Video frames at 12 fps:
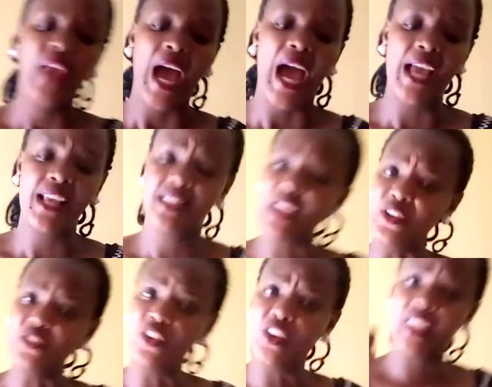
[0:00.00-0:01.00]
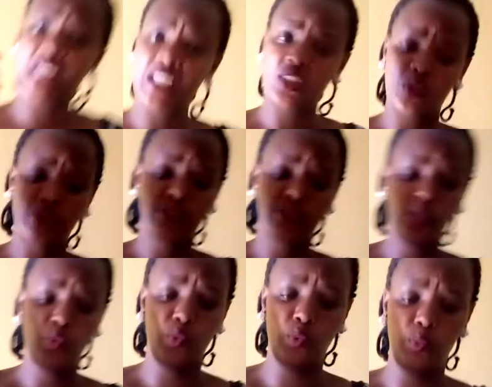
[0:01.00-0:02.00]
I think for the case of
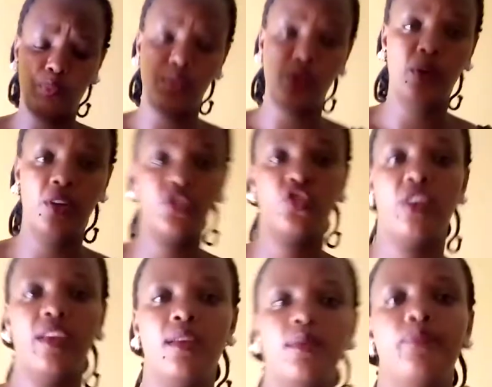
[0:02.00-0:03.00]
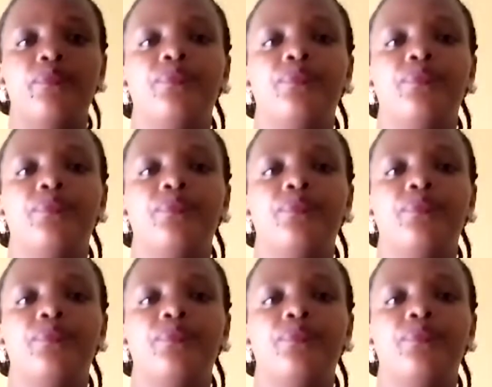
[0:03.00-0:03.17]
poetry,